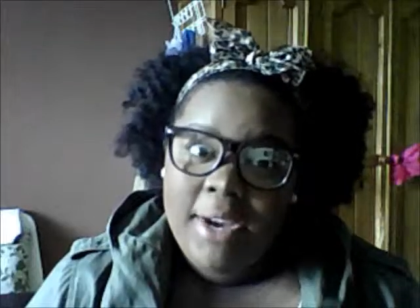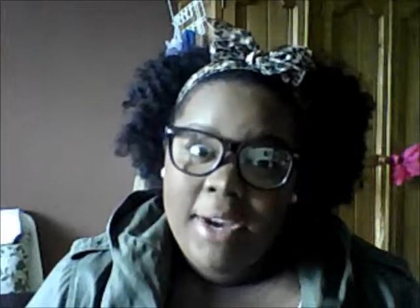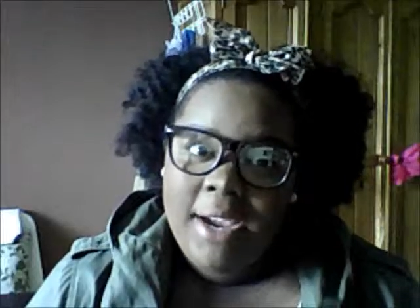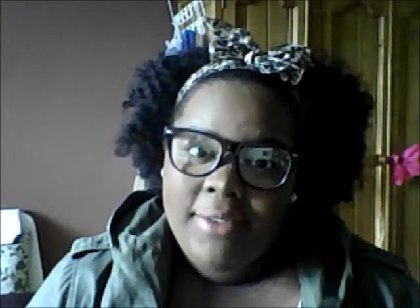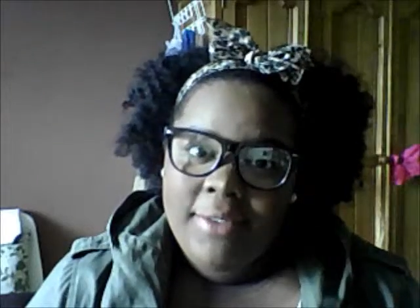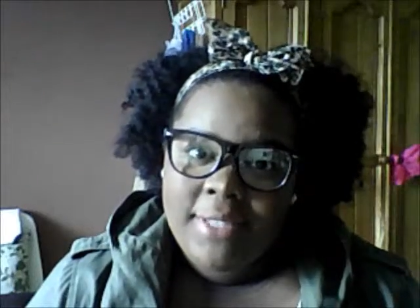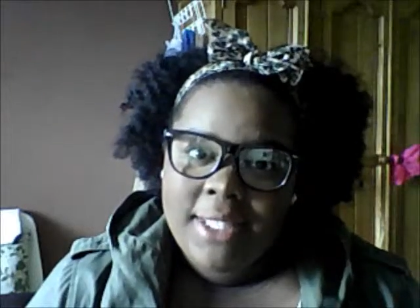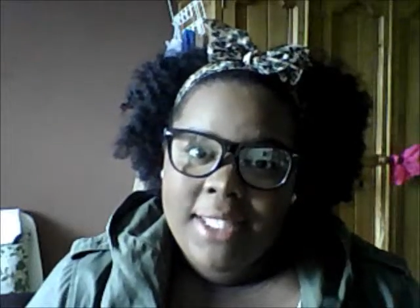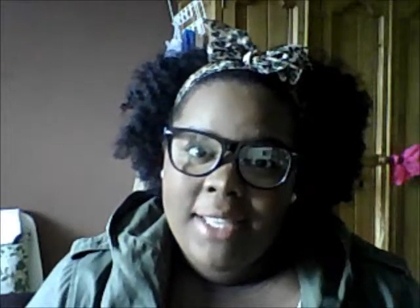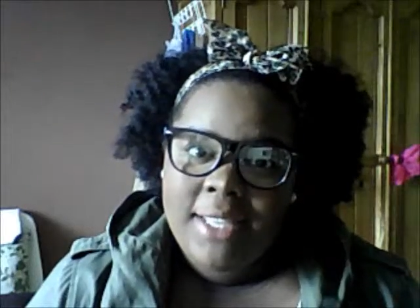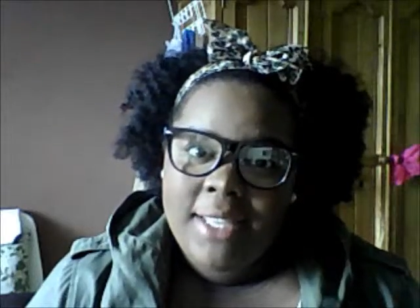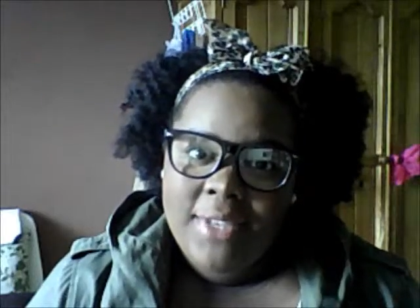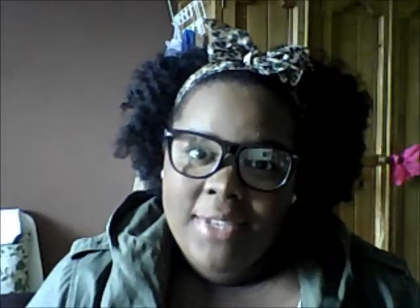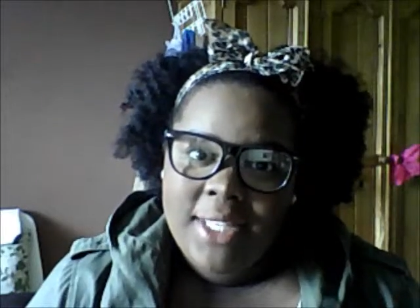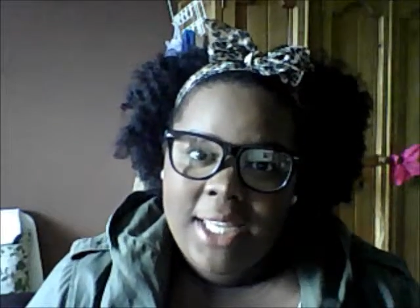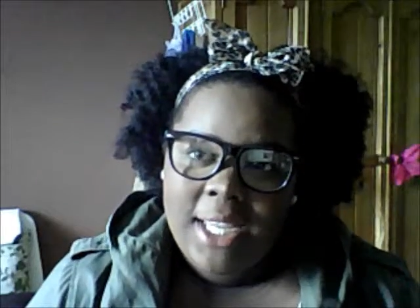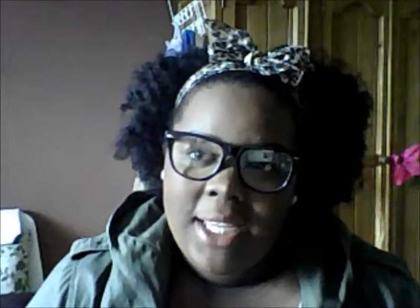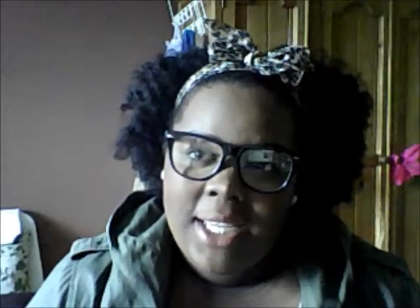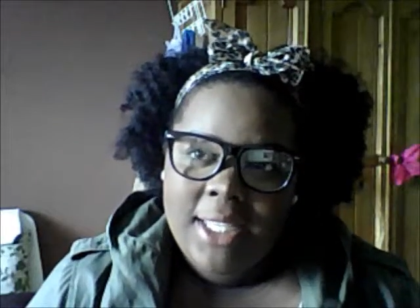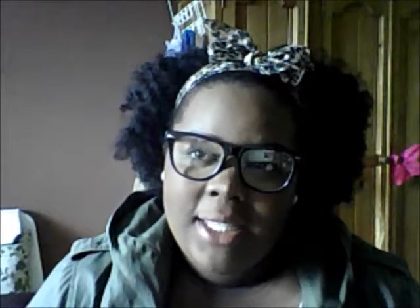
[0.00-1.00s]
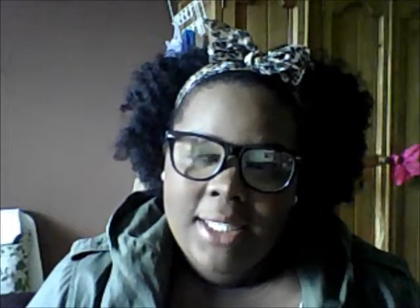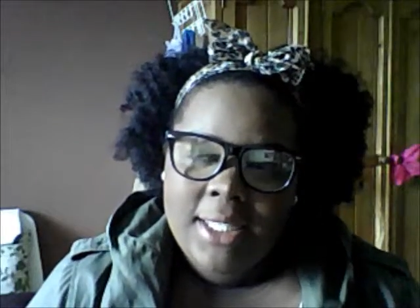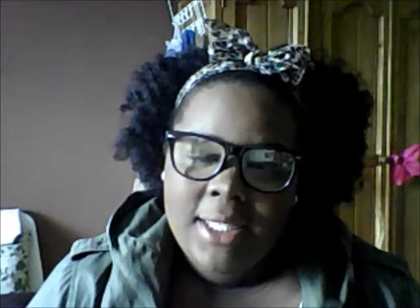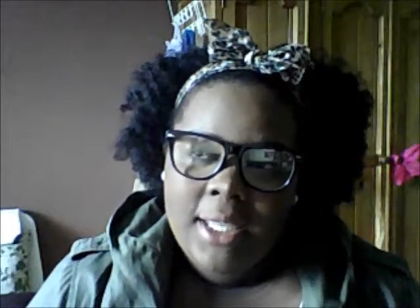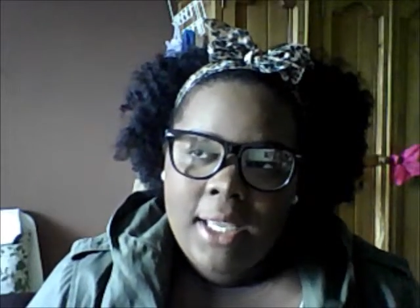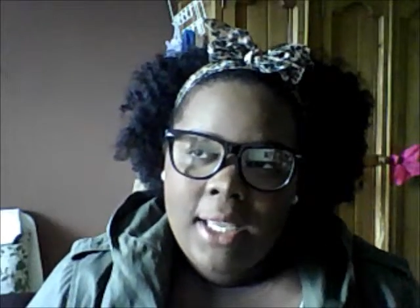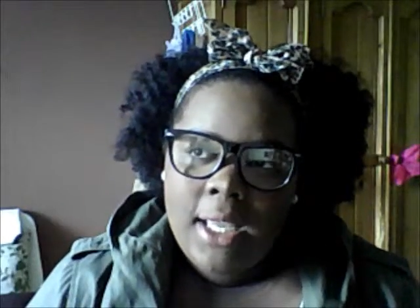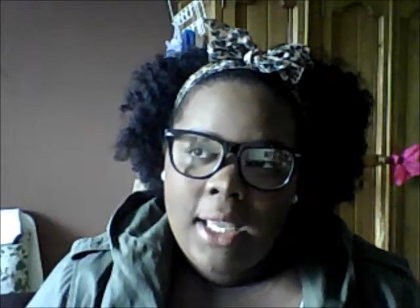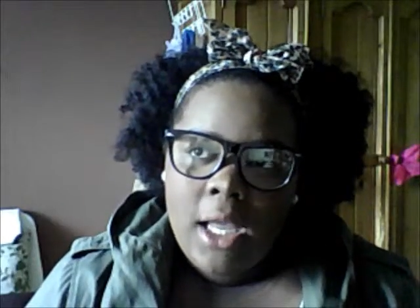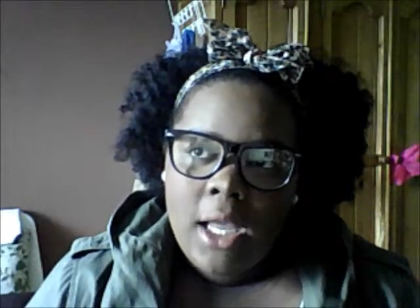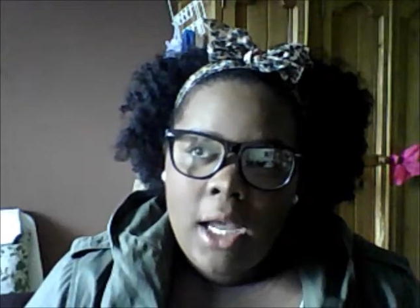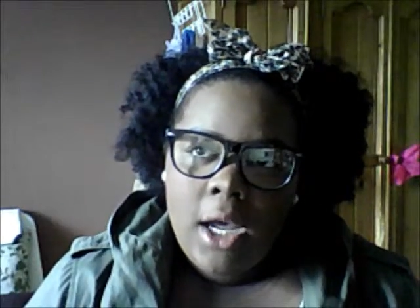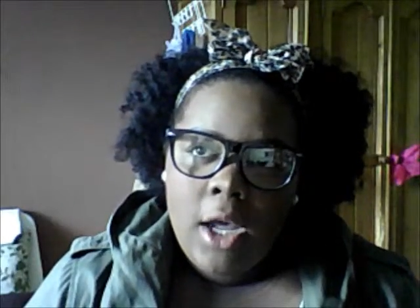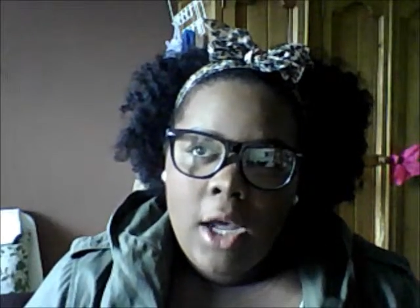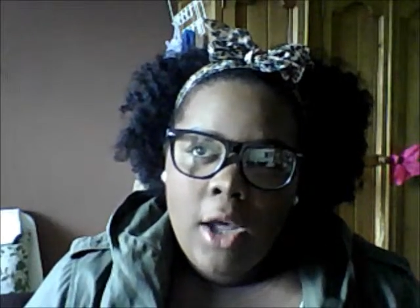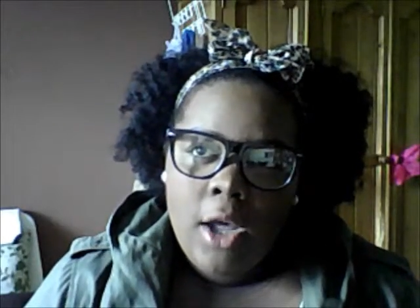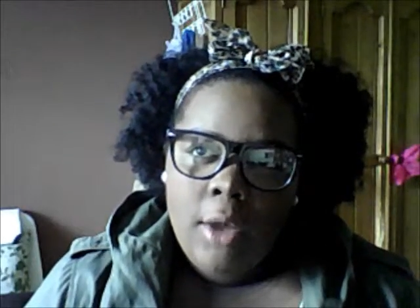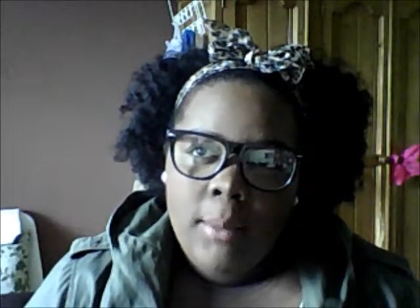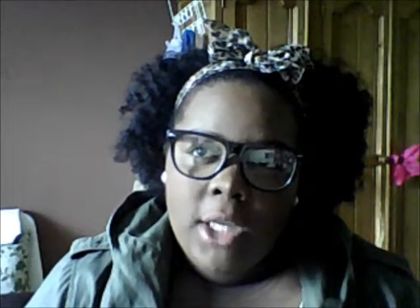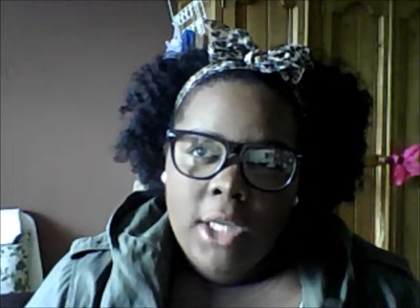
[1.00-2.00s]
to seven days.
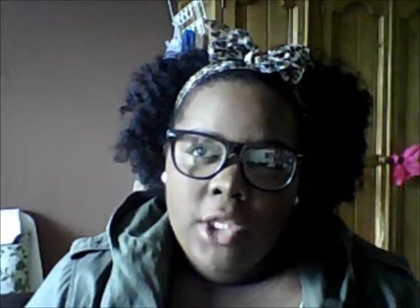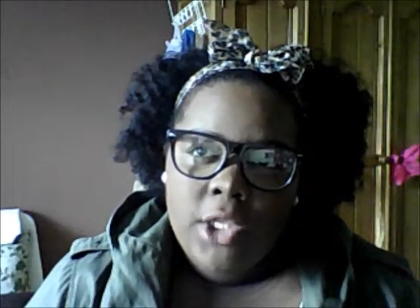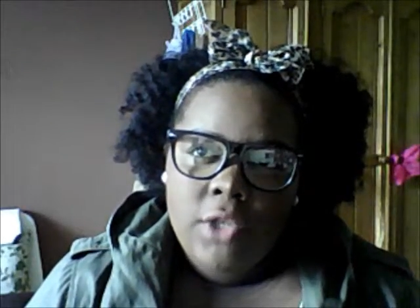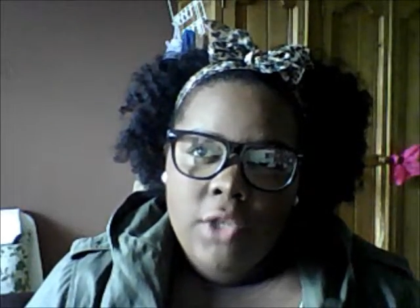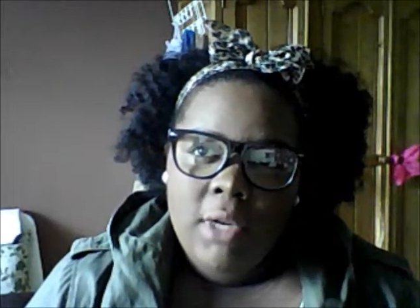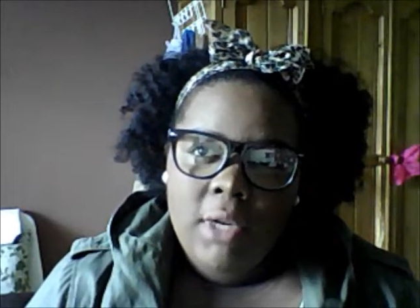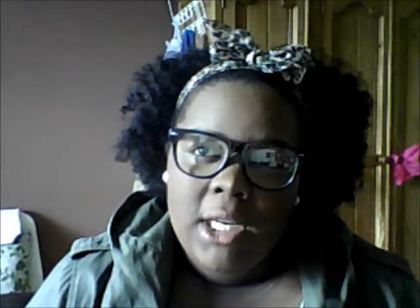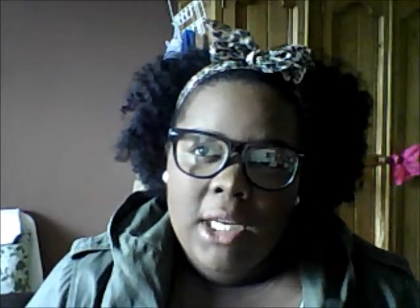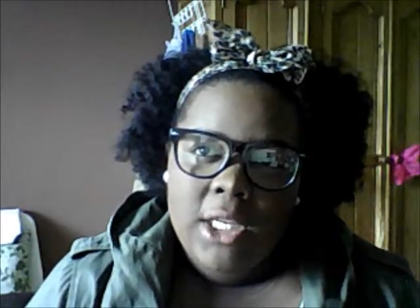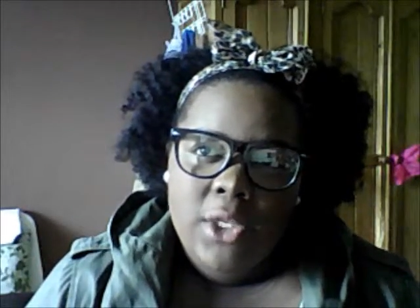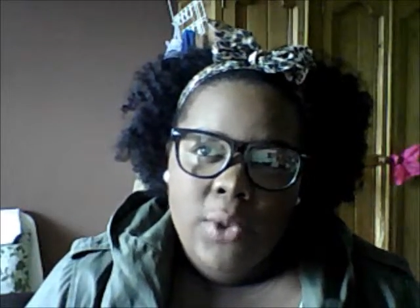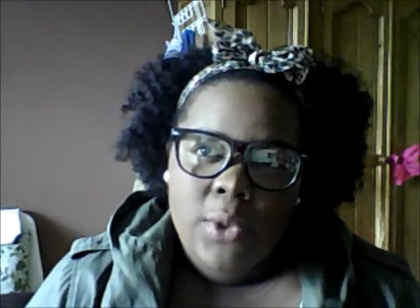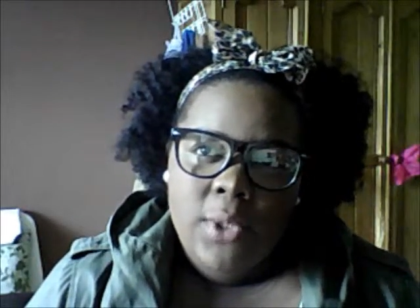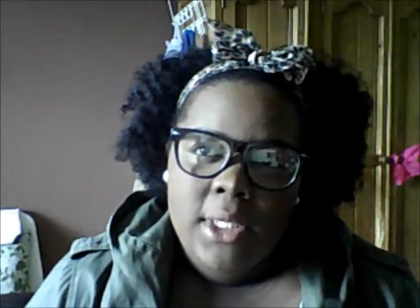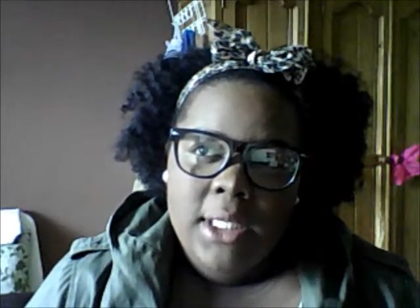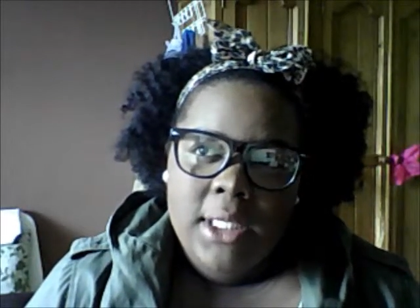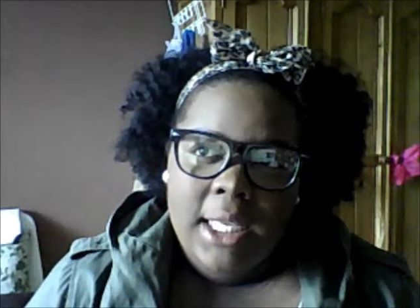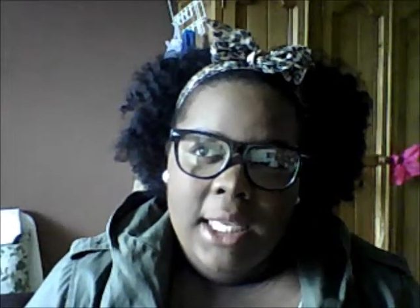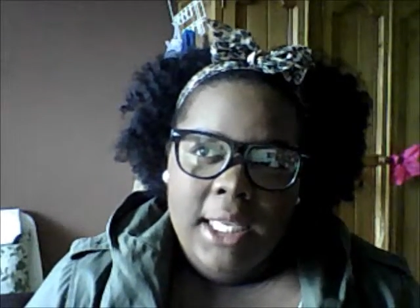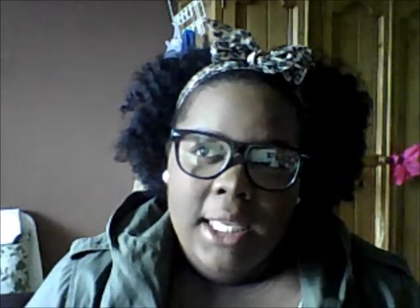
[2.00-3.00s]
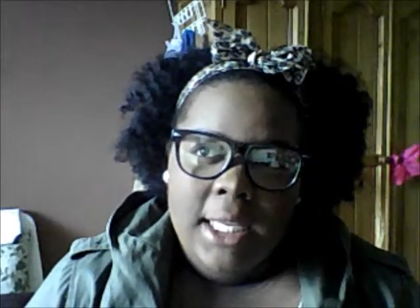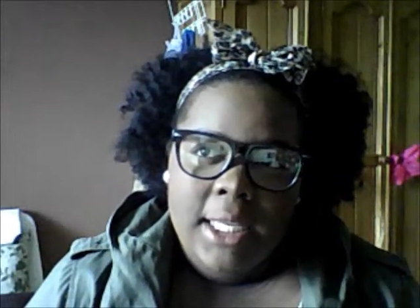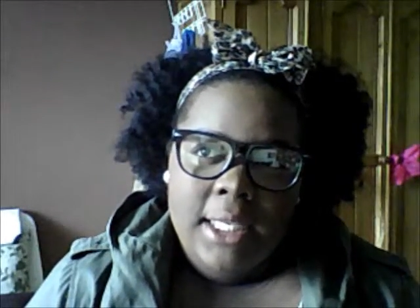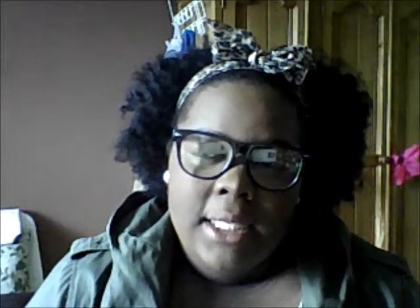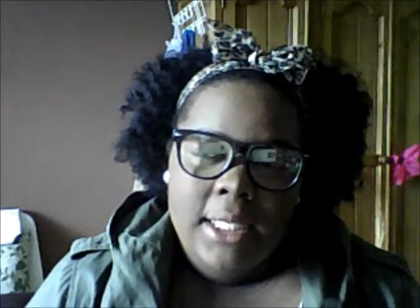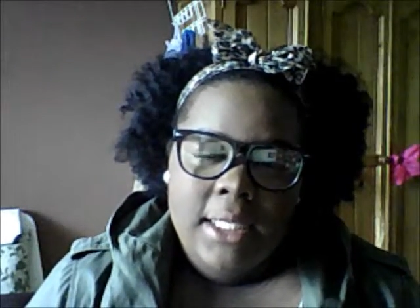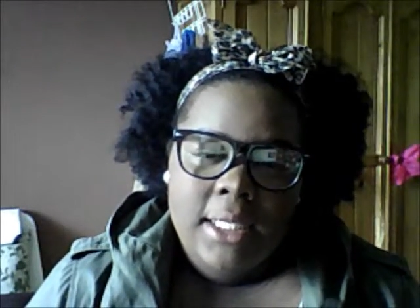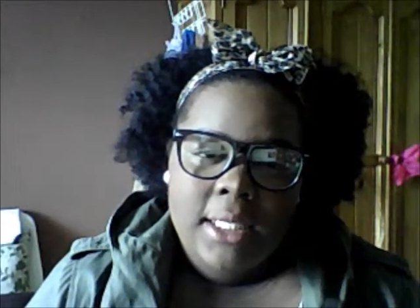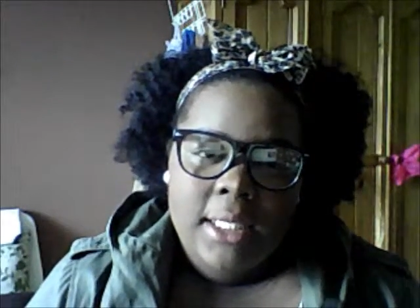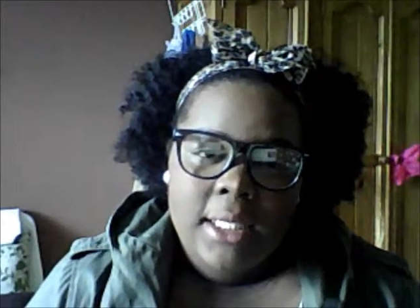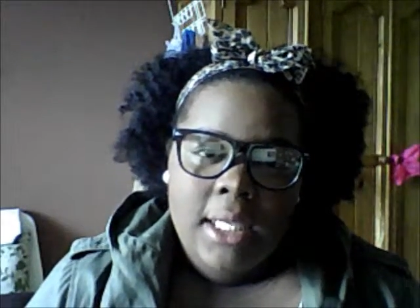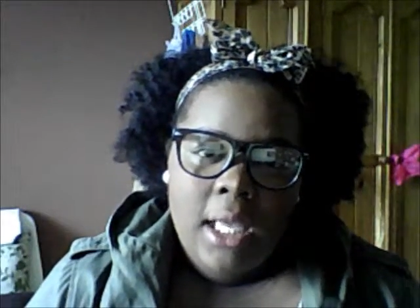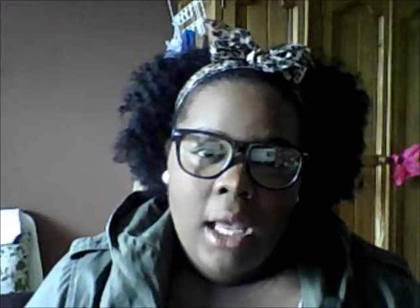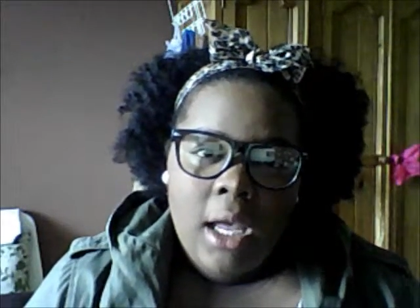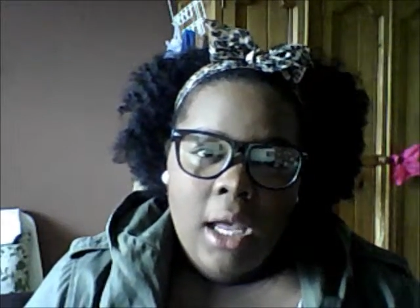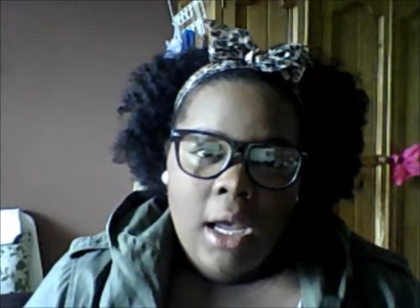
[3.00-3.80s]
I should really do six.